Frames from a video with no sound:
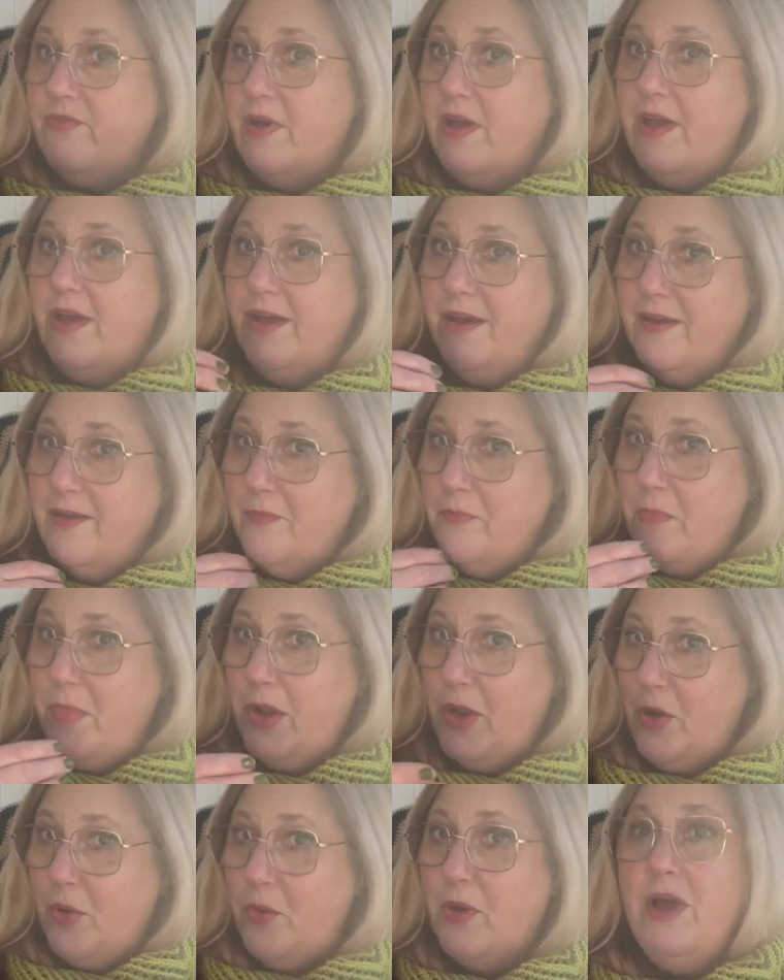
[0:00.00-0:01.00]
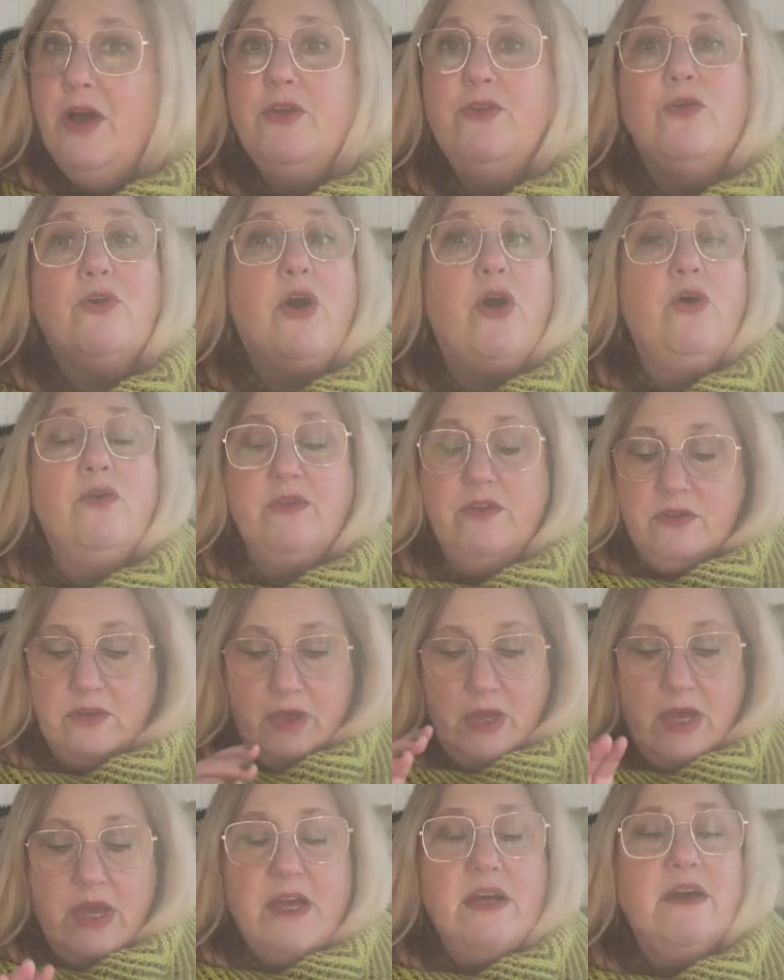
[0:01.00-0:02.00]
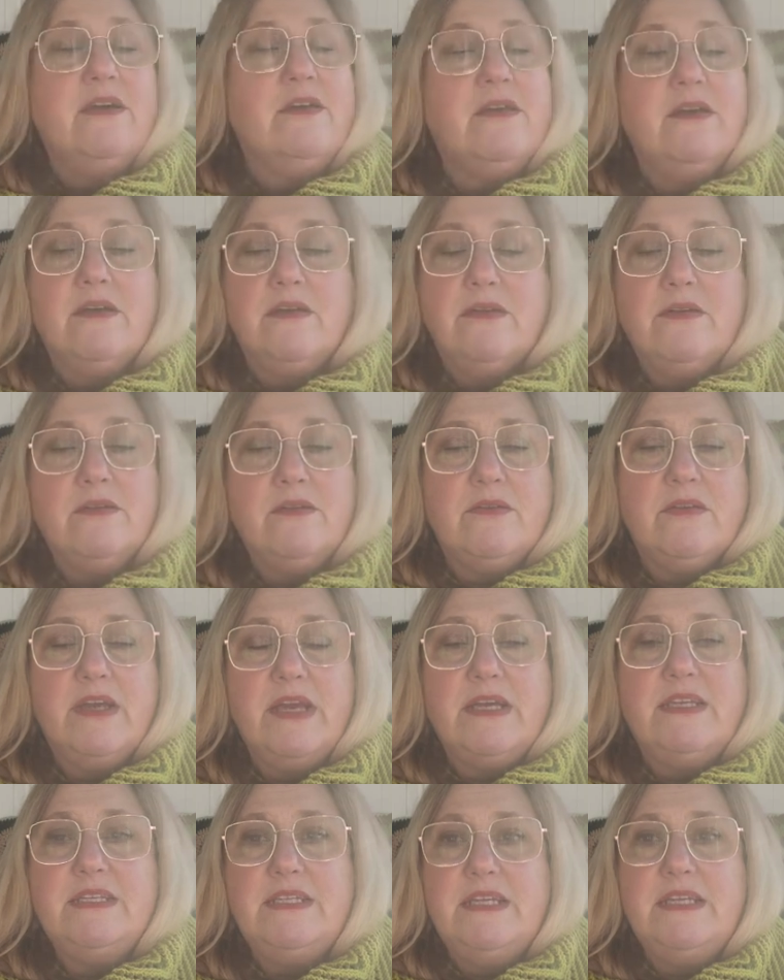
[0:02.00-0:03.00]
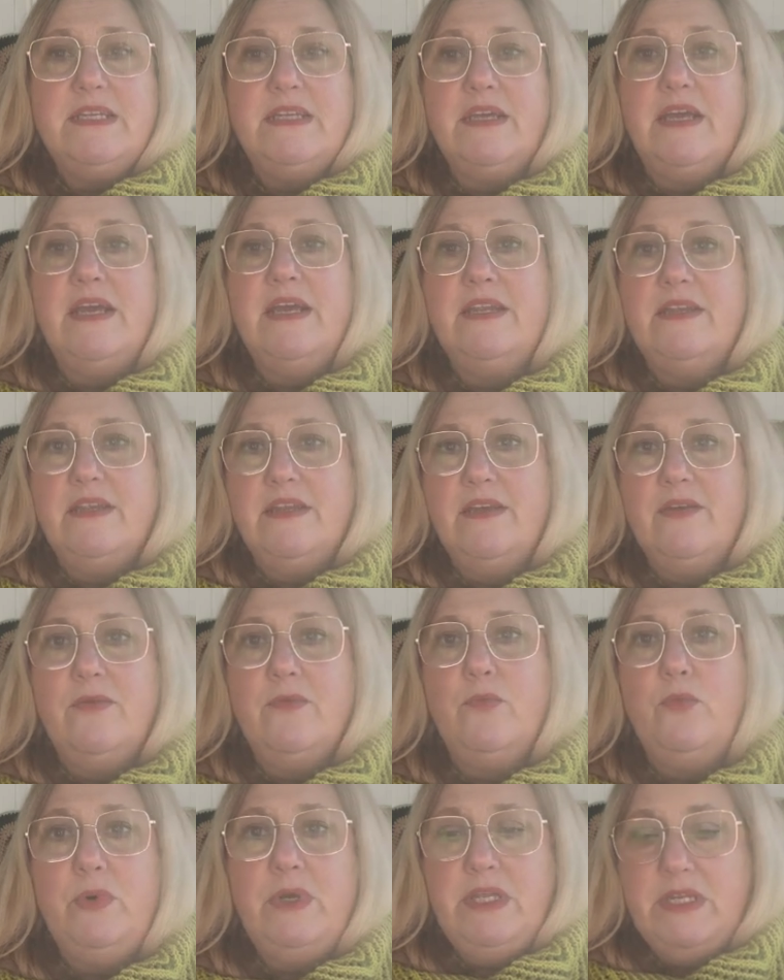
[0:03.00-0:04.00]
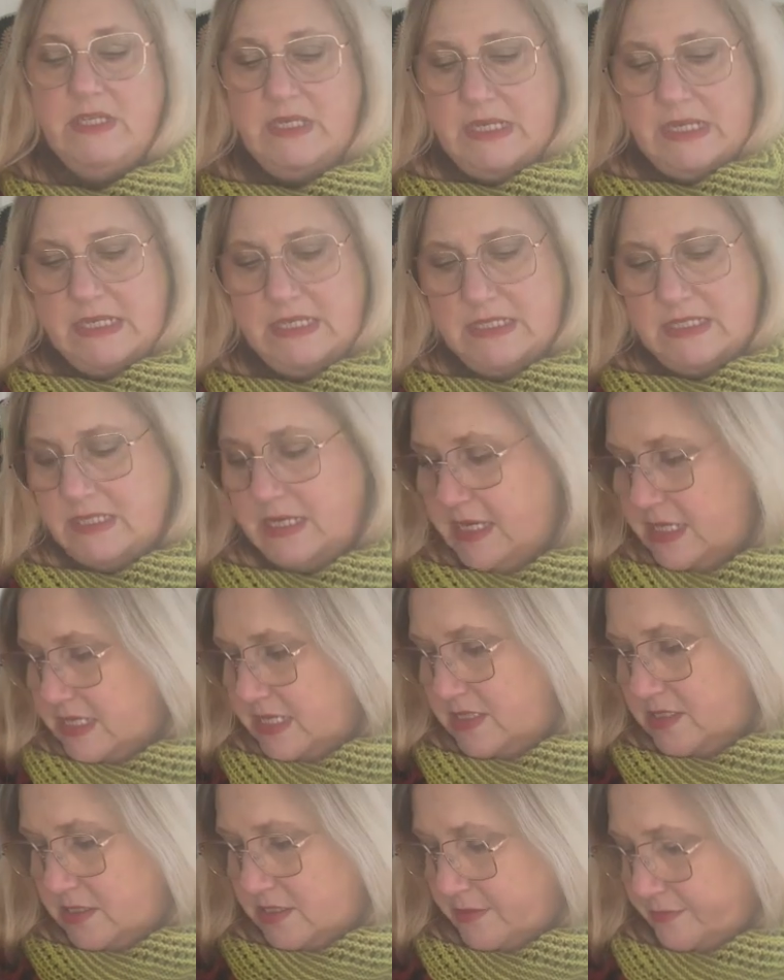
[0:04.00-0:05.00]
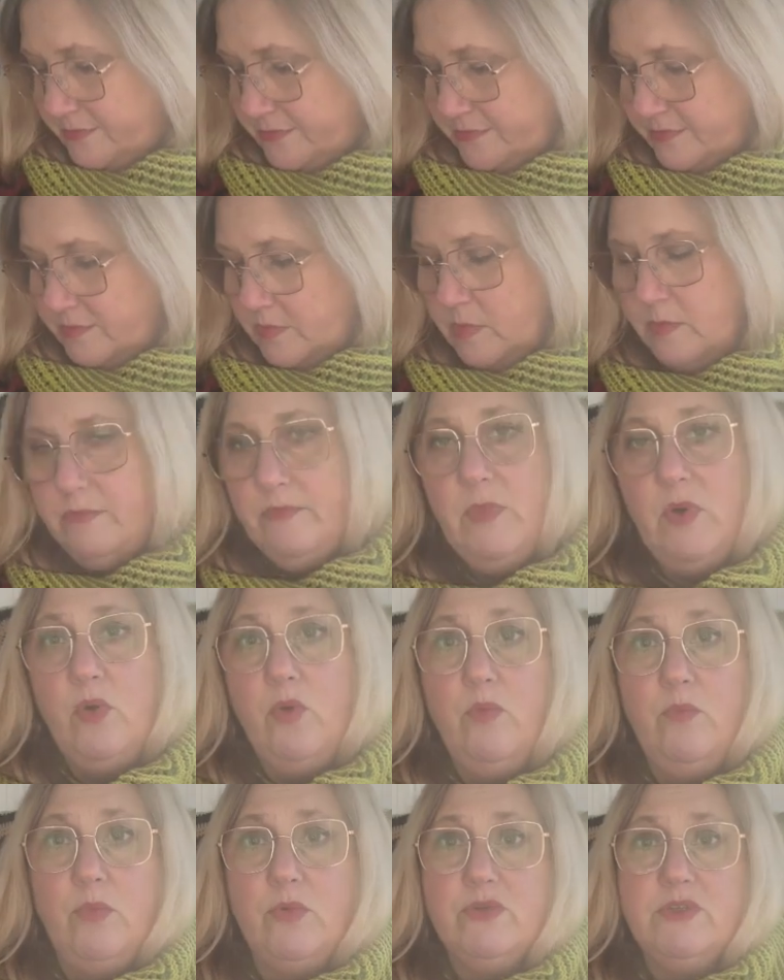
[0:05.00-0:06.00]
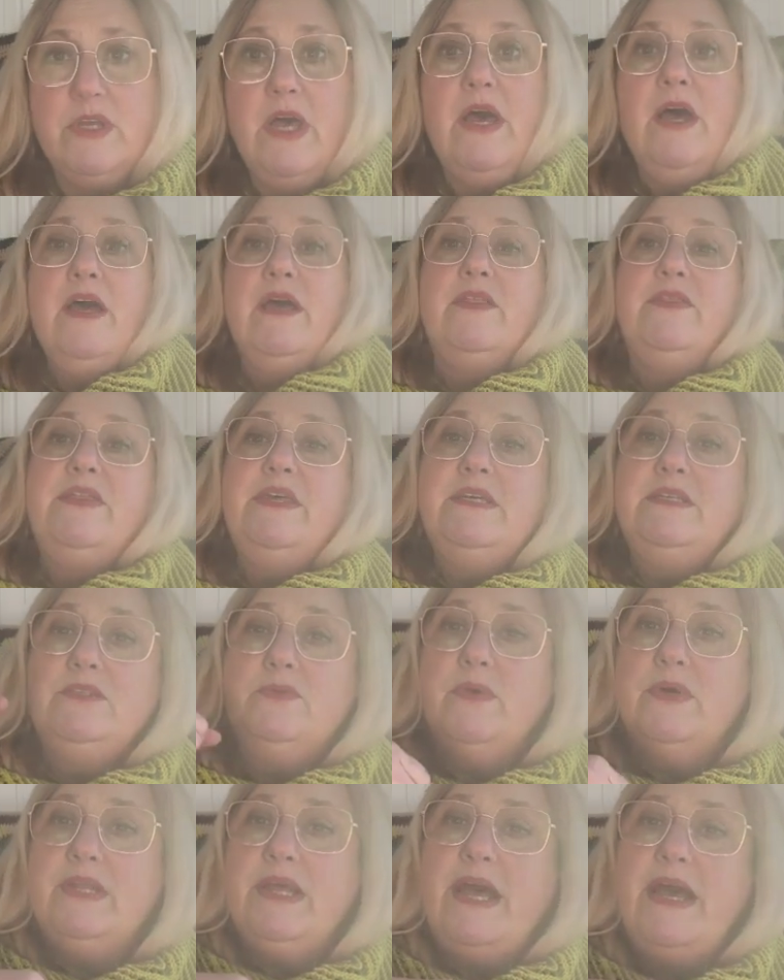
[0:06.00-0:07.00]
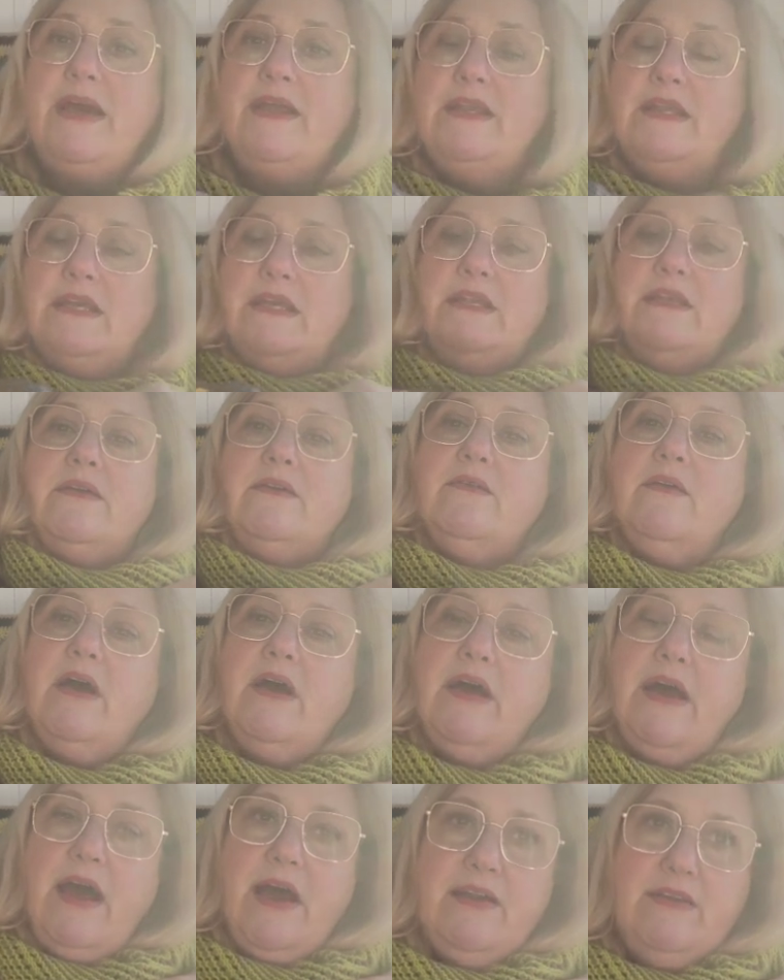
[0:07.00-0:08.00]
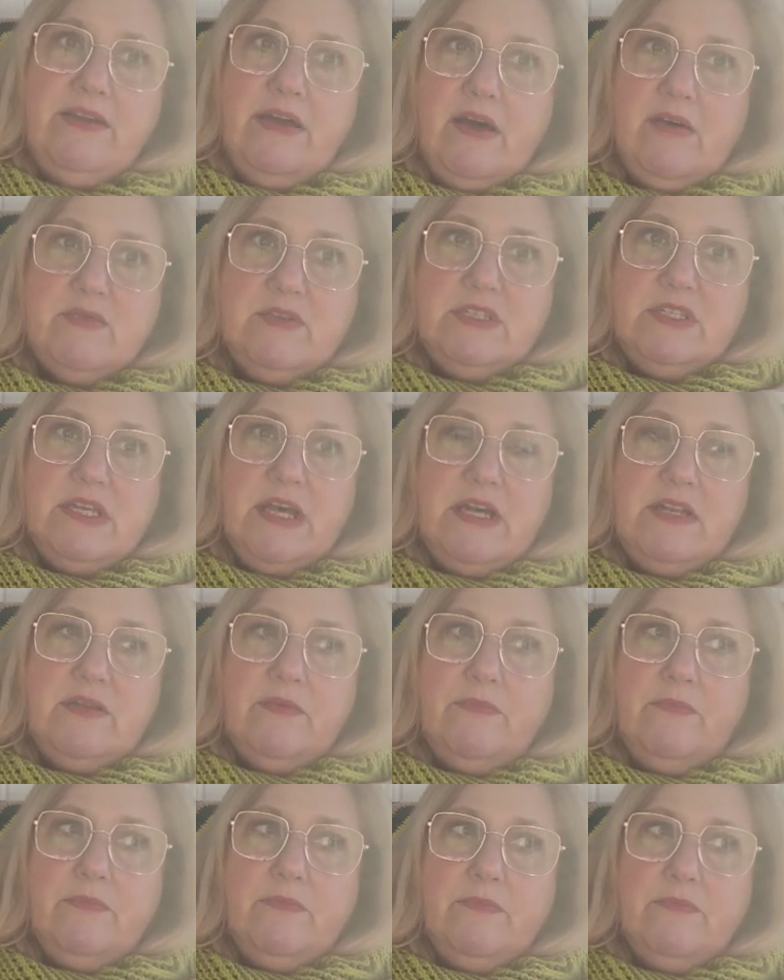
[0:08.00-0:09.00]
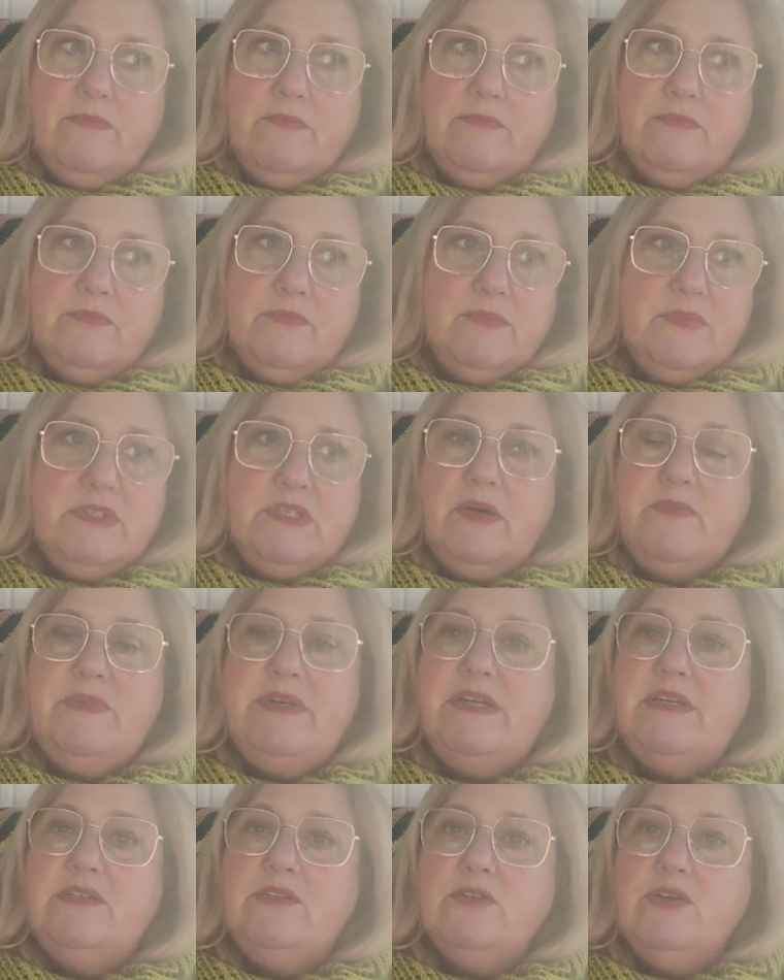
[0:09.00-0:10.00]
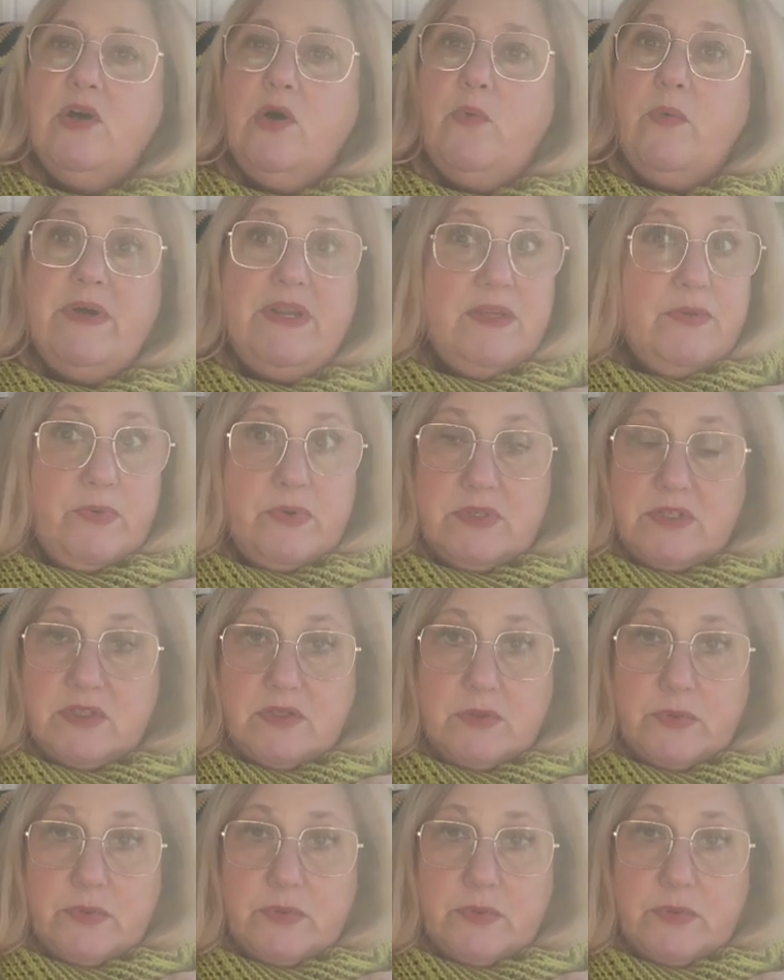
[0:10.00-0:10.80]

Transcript: I blow, you can't get in any wind inside it, almost. This one I had outside some years ago when it was